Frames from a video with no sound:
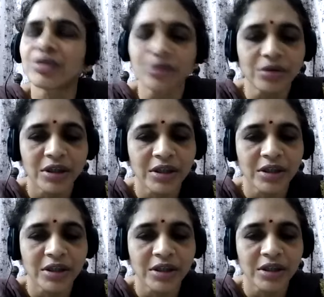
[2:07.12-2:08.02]

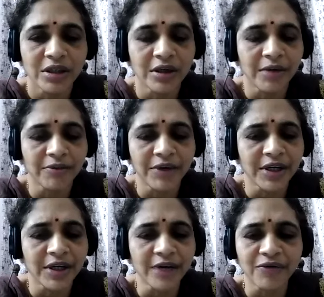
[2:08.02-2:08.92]
I'm very grateful
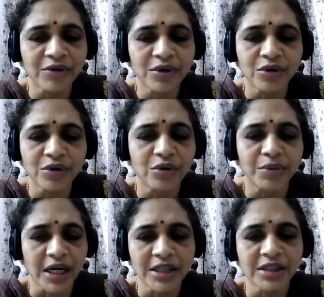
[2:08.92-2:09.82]
to Prakash sir.
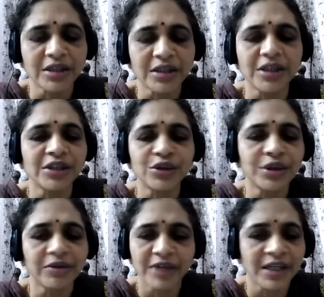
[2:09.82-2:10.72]
He's doing very
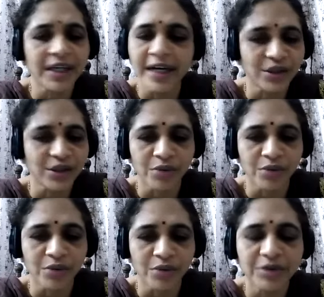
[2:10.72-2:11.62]
great job.
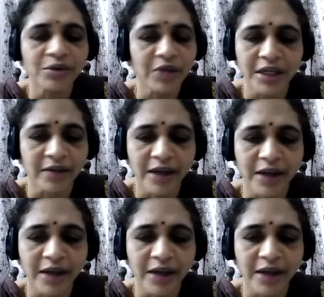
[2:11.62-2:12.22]
Okay, thank you.